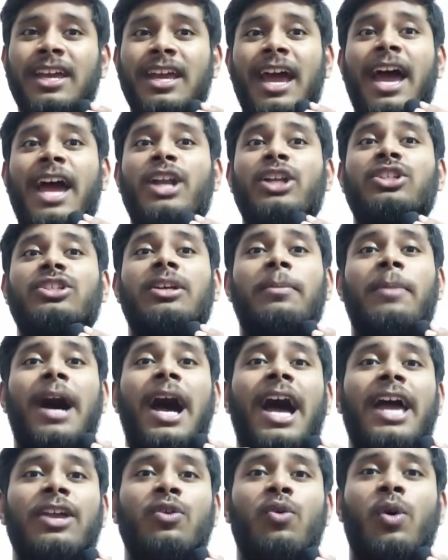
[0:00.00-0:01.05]
and some
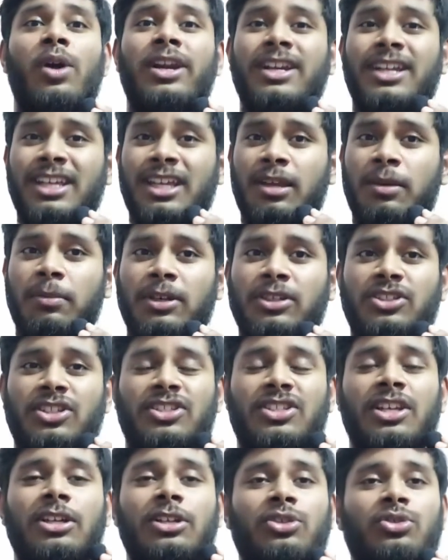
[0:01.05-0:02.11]
high quality
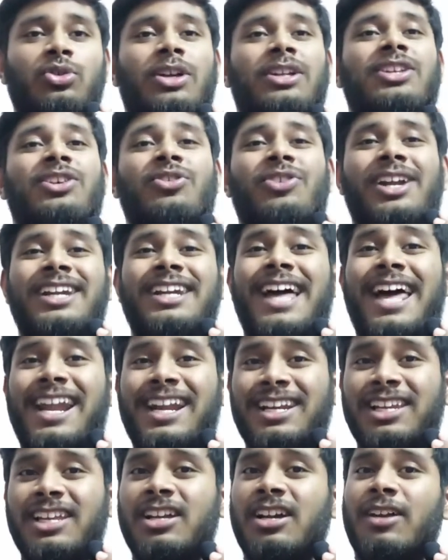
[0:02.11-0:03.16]
images so that you can
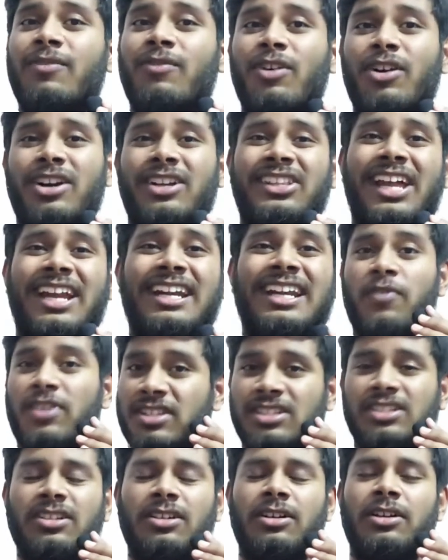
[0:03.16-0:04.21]
directly convert that
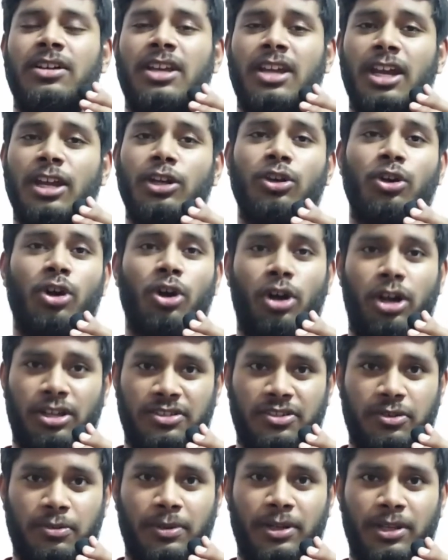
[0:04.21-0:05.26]
visitor into your
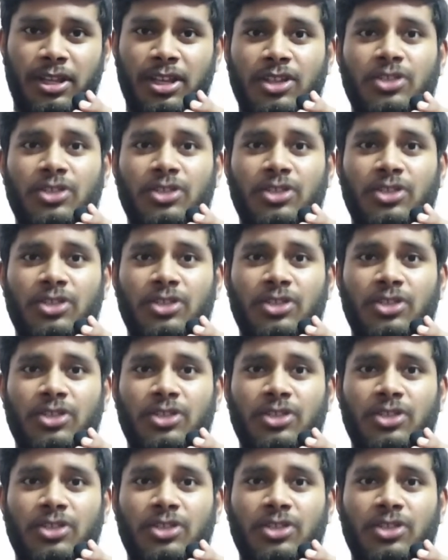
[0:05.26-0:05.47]
customer.